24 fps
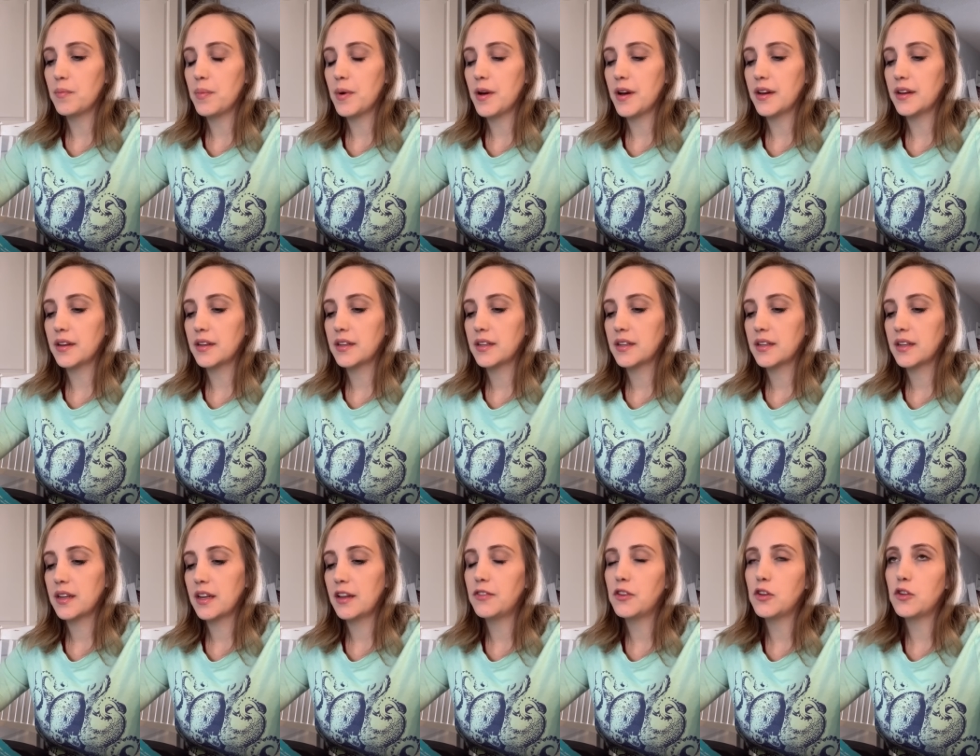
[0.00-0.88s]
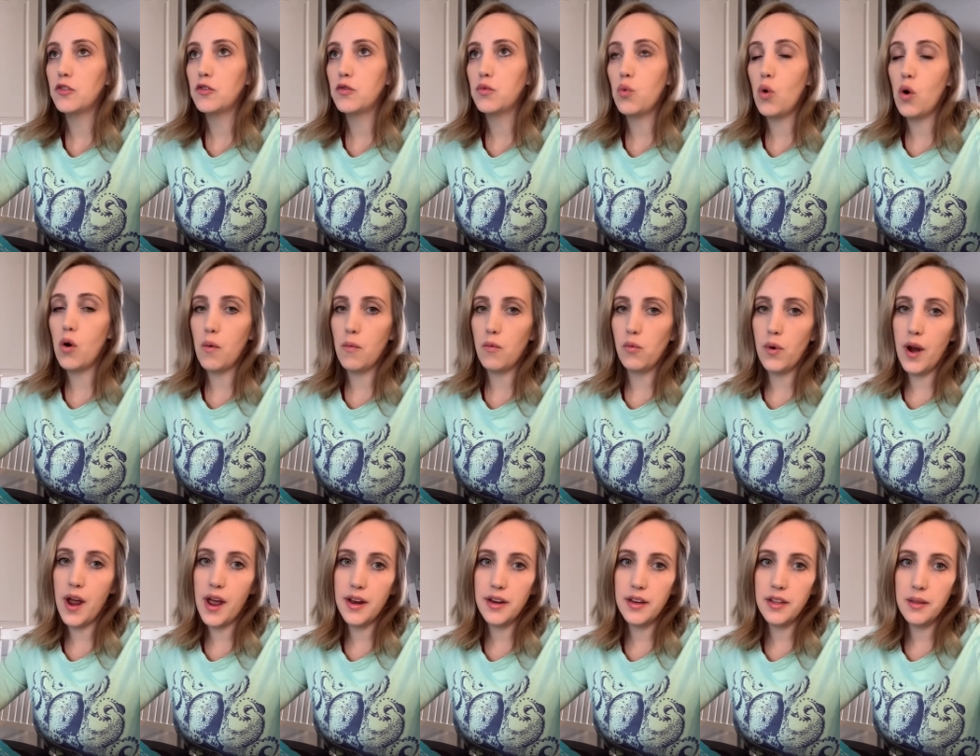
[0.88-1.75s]
but if you've
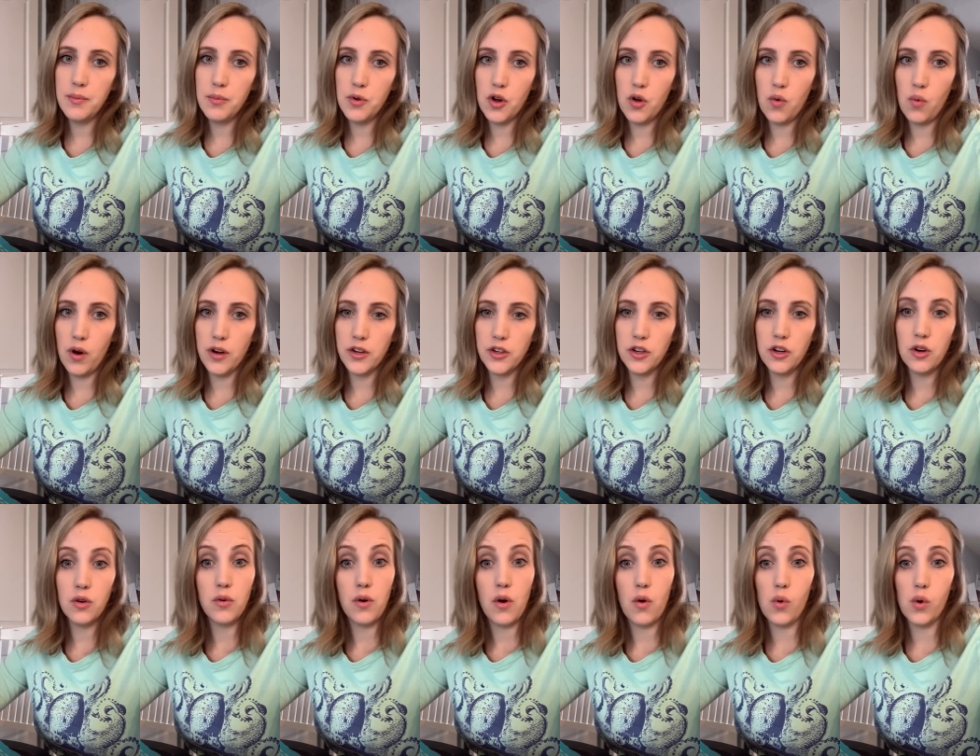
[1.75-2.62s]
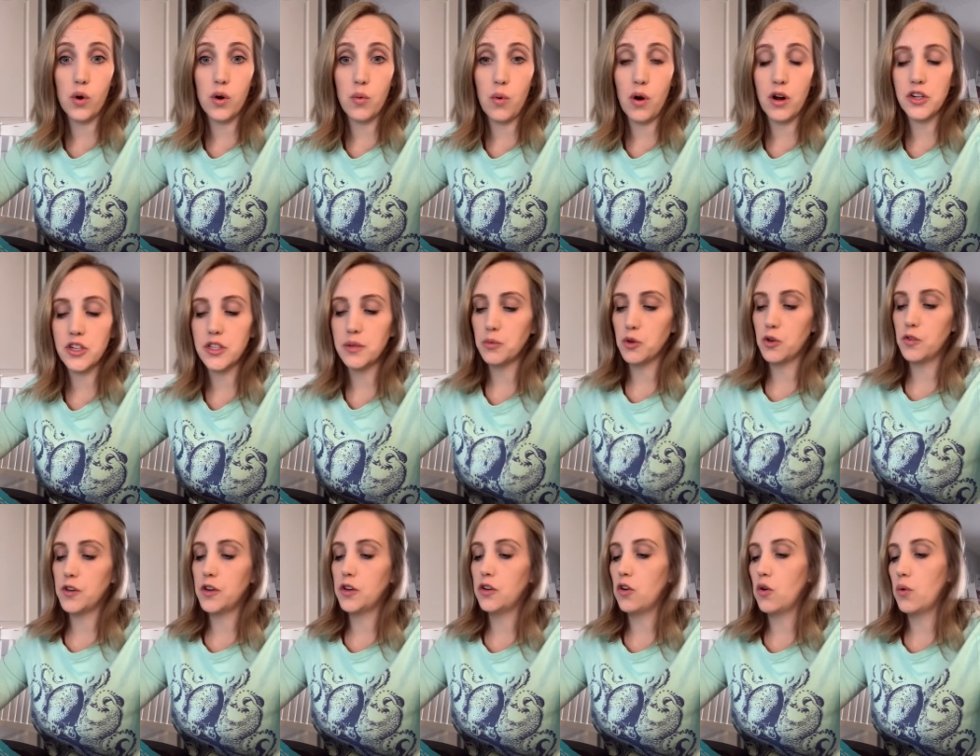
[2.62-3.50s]
read the book Wonder or watched the
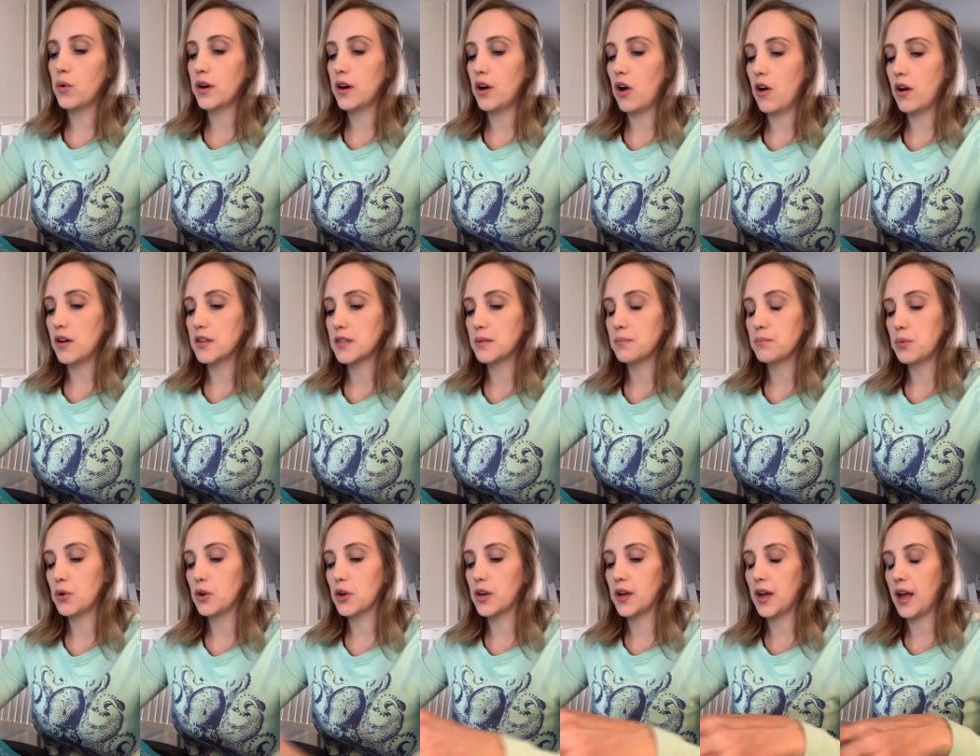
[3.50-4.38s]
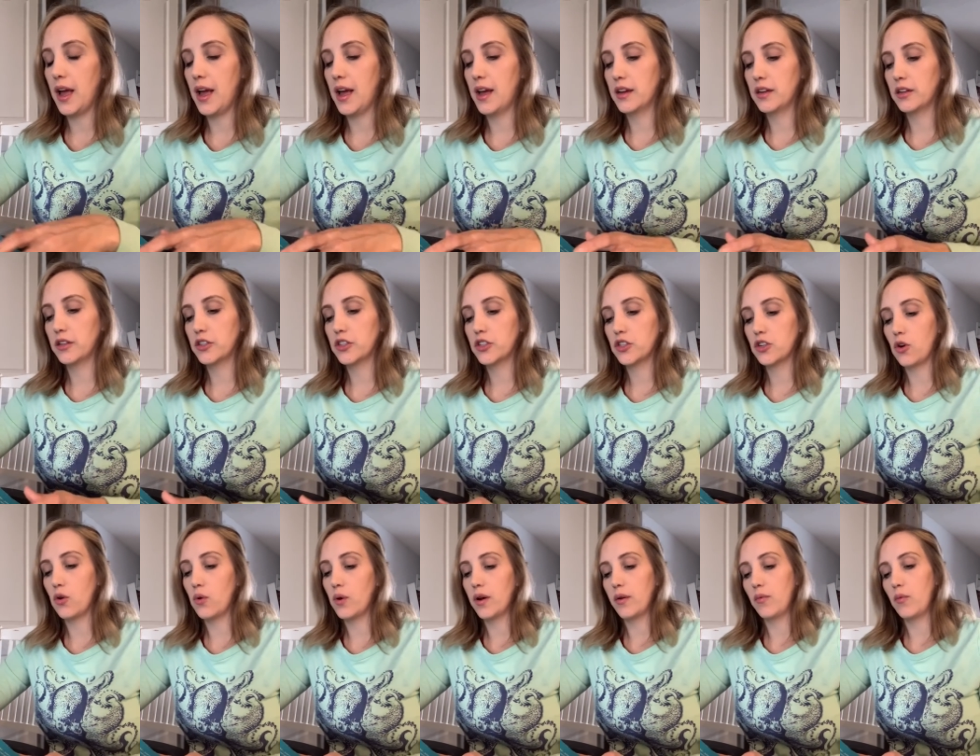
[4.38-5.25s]
movie, you know what an awesome book and
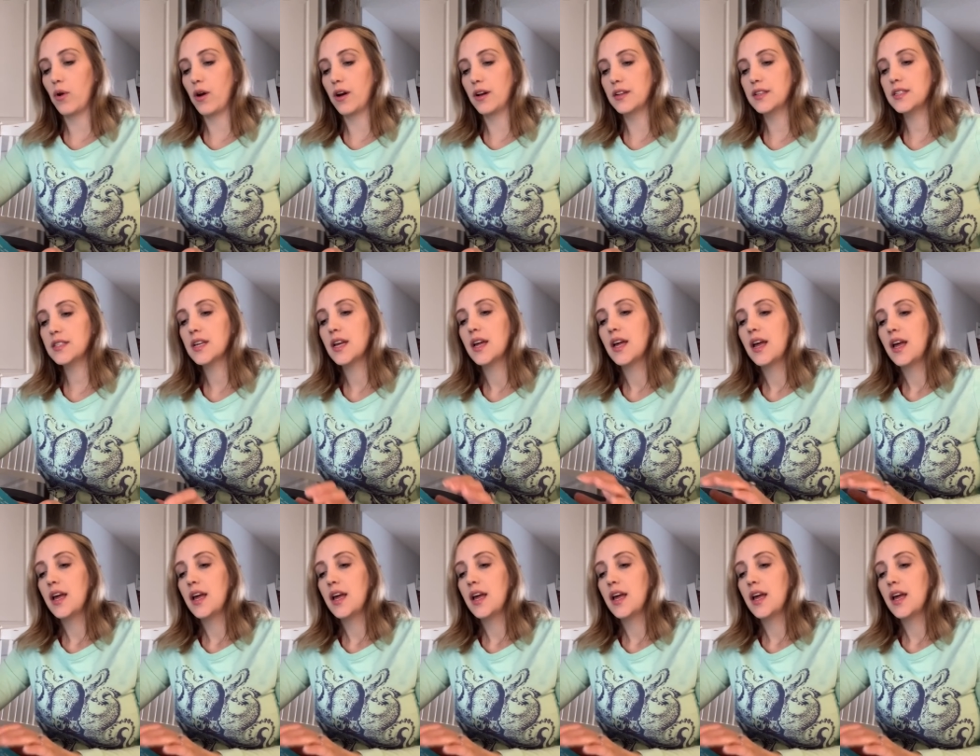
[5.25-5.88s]
show it was.